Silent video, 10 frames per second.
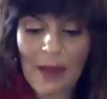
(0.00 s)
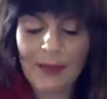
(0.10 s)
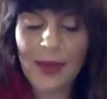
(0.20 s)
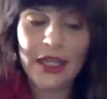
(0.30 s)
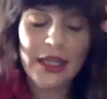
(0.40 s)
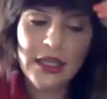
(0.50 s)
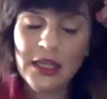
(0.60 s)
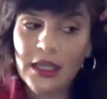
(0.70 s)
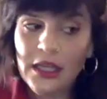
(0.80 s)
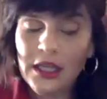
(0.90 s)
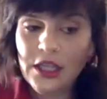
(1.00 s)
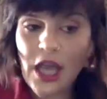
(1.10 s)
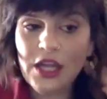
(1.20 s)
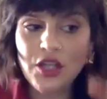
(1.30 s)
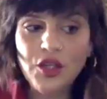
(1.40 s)
But
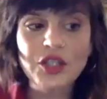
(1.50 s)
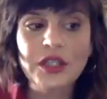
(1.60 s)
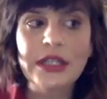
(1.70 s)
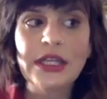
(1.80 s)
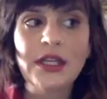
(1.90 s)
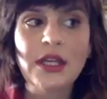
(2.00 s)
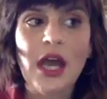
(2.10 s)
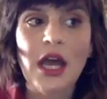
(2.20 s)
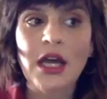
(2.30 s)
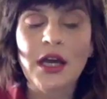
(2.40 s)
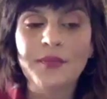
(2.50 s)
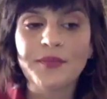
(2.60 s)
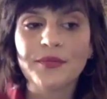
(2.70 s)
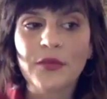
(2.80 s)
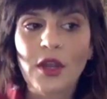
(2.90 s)
usually
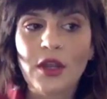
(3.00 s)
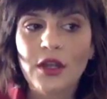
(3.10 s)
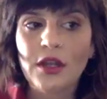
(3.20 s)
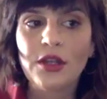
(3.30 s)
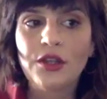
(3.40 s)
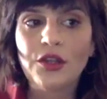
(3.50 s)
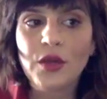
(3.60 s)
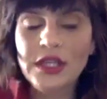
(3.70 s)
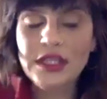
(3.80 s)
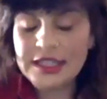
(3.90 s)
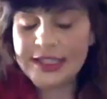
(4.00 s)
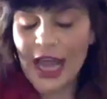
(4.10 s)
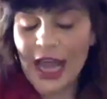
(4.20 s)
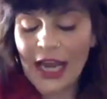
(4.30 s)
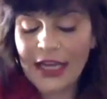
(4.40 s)
you can
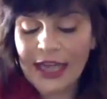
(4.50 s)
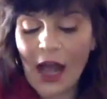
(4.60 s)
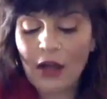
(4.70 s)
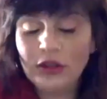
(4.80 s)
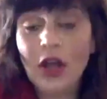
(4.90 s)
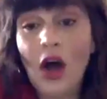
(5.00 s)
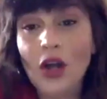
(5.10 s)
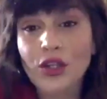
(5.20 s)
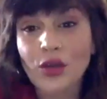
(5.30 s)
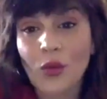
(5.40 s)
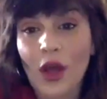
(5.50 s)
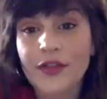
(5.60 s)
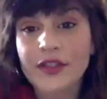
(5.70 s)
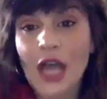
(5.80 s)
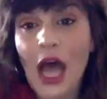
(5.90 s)
decide how long you want
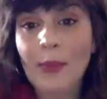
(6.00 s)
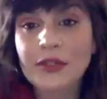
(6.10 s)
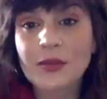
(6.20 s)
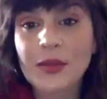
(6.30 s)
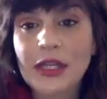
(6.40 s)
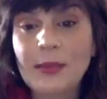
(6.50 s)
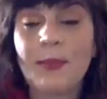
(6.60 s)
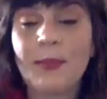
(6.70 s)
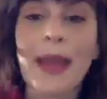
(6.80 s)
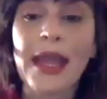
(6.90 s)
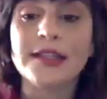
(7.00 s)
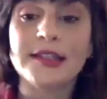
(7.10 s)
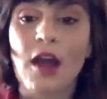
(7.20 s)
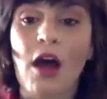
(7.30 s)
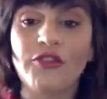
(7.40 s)
the top to be
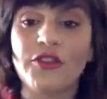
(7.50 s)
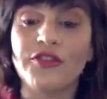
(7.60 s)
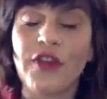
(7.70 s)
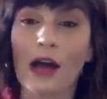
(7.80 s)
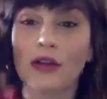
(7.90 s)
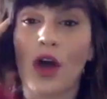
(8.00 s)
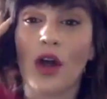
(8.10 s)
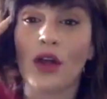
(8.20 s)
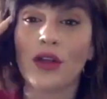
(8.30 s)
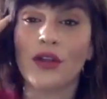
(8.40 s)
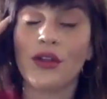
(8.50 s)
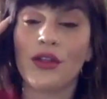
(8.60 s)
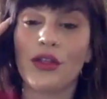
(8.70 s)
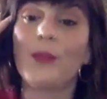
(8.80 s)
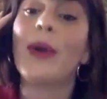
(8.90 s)
based off of how long
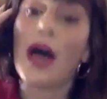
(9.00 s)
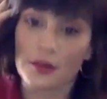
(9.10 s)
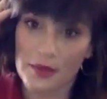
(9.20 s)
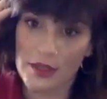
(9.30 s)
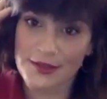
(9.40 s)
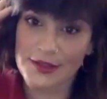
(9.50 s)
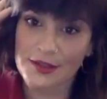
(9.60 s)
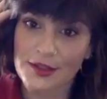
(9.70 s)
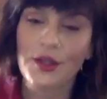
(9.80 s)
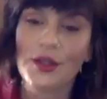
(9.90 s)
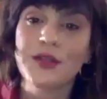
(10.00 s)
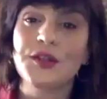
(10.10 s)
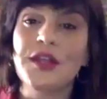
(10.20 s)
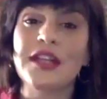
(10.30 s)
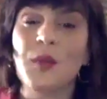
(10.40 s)
the bottom is. So
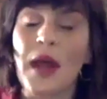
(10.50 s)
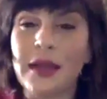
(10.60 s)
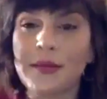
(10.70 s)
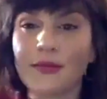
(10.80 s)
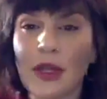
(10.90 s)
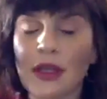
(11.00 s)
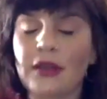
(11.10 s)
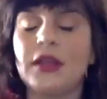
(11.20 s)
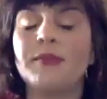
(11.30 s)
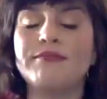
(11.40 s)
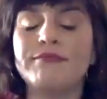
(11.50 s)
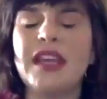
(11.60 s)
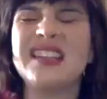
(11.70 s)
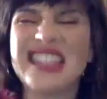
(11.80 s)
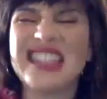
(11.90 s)
that's why
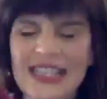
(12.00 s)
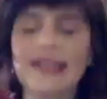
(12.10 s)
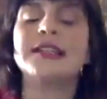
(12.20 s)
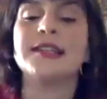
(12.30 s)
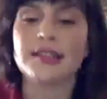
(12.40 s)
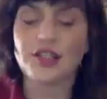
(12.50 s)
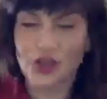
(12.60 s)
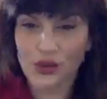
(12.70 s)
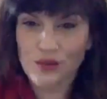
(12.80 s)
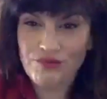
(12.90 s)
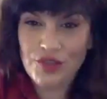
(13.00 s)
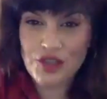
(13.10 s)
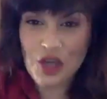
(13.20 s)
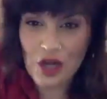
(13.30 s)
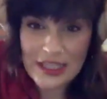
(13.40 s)
it's easiest to
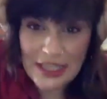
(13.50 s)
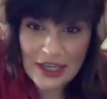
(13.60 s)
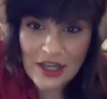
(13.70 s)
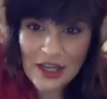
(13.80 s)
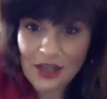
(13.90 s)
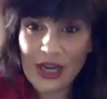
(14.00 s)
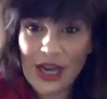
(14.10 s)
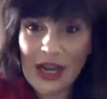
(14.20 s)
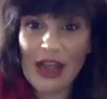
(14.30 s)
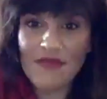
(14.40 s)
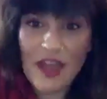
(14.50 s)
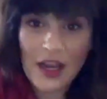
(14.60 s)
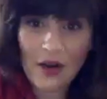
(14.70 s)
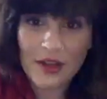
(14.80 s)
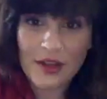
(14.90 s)
start here and then
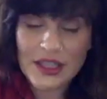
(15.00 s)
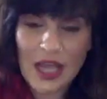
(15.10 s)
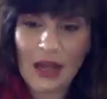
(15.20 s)
go to the top.